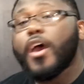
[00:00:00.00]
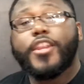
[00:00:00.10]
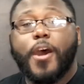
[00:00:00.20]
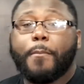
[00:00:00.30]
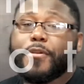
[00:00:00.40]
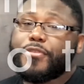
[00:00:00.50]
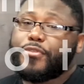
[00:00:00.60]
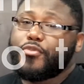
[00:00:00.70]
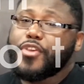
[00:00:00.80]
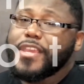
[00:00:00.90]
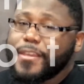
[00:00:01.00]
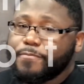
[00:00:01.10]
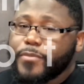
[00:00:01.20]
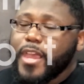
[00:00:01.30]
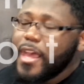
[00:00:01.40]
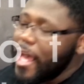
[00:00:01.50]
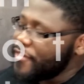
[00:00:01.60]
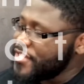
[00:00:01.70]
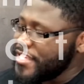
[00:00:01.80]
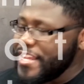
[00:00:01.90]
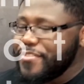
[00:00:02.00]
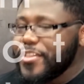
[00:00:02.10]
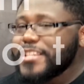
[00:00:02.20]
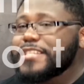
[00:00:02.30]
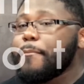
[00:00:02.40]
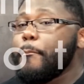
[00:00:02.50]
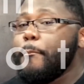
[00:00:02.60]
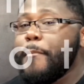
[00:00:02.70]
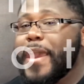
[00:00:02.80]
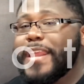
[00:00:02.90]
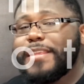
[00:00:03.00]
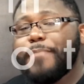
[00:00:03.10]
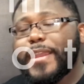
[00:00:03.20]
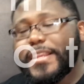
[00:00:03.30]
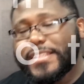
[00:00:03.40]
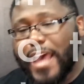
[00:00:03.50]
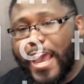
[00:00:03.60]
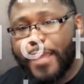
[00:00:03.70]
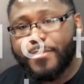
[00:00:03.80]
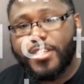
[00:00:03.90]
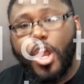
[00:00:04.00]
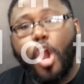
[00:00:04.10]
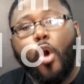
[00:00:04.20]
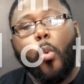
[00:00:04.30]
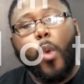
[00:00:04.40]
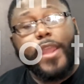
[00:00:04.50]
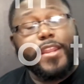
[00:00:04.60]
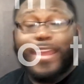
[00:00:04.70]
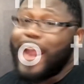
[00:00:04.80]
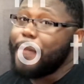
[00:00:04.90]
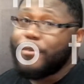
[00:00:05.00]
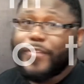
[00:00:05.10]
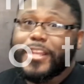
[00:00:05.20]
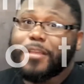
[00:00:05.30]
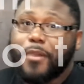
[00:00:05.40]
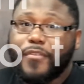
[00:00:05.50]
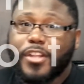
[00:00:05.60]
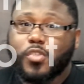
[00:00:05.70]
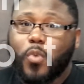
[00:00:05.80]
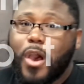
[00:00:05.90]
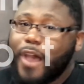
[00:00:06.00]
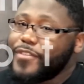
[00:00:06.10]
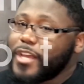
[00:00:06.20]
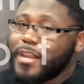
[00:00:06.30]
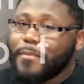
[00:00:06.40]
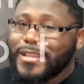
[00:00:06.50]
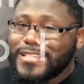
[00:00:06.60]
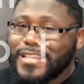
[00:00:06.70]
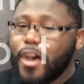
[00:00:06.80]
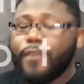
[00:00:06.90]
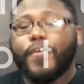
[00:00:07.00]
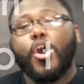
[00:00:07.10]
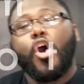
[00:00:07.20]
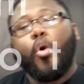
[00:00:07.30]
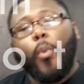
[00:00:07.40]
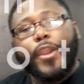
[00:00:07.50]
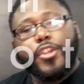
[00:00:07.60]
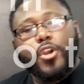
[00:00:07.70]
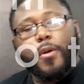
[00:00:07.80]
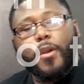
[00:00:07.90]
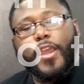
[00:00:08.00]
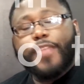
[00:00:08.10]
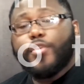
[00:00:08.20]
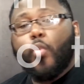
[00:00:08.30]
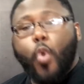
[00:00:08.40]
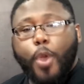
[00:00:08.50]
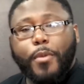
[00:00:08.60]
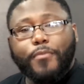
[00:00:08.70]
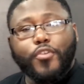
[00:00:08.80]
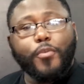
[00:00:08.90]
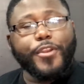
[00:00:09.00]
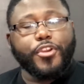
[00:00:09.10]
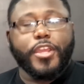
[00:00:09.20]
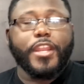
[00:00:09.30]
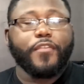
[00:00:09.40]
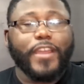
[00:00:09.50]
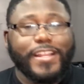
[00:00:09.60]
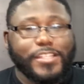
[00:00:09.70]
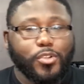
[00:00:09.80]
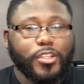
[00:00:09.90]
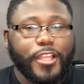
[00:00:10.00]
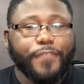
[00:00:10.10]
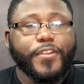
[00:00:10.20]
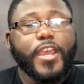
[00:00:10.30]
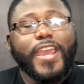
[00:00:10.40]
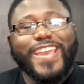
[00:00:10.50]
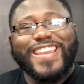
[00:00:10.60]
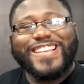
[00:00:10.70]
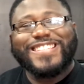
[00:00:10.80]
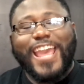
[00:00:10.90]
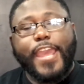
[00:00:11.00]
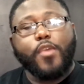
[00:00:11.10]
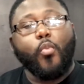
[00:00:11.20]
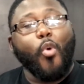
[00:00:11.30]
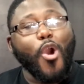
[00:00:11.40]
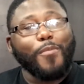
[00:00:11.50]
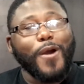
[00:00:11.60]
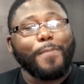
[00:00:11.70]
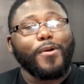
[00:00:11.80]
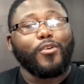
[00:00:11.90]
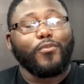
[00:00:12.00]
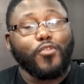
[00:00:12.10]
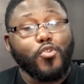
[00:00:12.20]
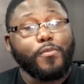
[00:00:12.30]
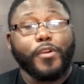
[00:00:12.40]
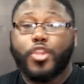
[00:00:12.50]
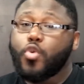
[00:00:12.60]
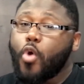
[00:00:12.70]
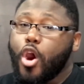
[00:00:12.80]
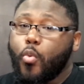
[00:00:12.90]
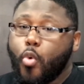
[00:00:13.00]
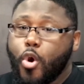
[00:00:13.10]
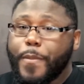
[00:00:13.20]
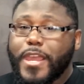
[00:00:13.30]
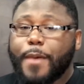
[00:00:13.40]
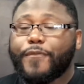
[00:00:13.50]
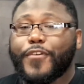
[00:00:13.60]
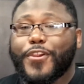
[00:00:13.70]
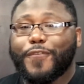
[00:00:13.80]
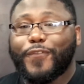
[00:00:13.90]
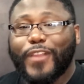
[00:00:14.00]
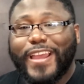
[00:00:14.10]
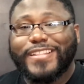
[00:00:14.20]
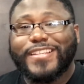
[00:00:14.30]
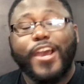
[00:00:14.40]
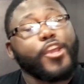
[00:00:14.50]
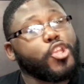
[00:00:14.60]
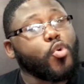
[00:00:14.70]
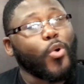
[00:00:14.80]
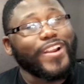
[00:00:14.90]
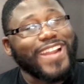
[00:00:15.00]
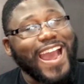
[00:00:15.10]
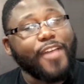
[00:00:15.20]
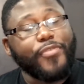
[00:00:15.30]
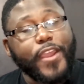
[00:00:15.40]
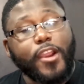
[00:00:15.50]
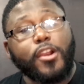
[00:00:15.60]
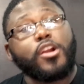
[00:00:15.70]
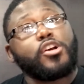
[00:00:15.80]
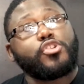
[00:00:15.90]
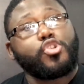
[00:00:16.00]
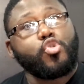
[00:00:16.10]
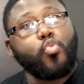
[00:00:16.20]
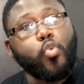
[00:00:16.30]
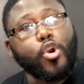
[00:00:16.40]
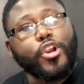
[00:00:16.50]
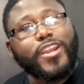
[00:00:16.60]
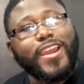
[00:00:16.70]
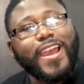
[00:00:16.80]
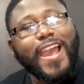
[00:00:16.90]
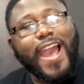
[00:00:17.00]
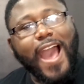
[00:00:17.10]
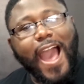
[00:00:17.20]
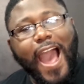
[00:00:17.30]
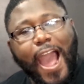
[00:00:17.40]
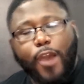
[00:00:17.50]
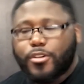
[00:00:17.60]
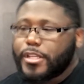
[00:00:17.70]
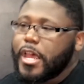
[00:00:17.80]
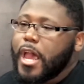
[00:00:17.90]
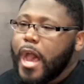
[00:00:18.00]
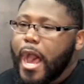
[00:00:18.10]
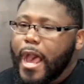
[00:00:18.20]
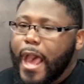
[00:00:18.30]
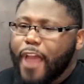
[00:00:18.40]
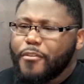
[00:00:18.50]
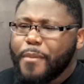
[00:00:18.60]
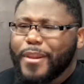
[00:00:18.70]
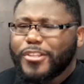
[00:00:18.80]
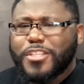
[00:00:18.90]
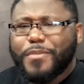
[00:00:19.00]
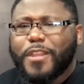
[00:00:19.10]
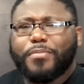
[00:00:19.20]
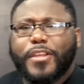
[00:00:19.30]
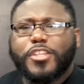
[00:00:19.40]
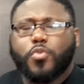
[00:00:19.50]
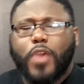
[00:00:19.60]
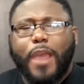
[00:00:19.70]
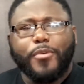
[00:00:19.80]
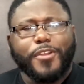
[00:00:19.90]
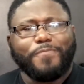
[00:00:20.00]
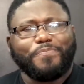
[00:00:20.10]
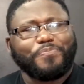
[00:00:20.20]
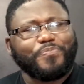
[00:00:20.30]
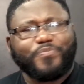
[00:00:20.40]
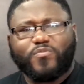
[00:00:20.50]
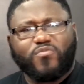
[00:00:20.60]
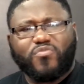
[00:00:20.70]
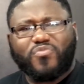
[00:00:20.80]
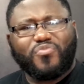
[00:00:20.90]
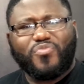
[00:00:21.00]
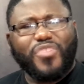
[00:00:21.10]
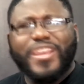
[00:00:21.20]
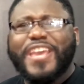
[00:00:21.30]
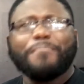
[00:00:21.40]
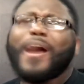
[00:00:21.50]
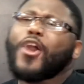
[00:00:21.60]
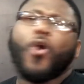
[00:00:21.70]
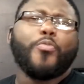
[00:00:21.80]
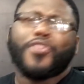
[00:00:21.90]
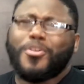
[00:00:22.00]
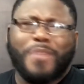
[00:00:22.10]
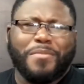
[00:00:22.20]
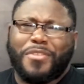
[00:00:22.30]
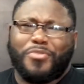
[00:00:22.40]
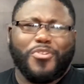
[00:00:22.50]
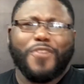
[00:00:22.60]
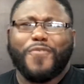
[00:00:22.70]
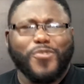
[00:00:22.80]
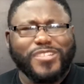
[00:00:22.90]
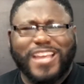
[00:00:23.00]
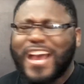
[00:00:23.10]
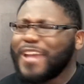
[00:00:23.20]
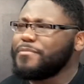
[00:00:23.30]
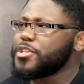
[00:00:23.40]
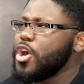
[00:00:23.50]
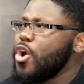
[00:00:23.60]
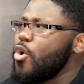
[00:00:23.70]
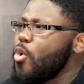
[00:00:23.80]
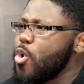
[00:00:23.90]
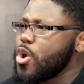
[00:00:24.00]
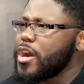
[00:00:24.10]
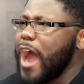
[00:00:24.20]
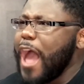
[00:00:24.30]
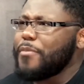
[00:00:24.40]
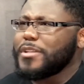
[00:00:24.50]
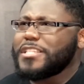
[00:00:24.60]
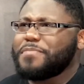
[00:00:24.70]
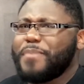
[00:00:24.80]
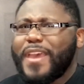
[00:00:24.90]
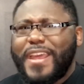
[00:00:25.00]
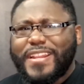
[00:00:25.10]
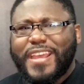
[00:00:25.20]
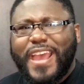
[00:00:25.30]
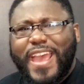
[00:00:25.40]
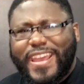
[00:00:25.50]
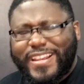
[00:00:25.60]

Number 3, I've seen this many times and I'm a victim of it as well. I've done it myself. When you're in the warm-up room and you're getting ready to lift, it is a warm-up room. You are warming up for your flight. You are not there to work out. I remember I used to be in a place where I would hit my opener maybe 3 or 4 times, or I would spend an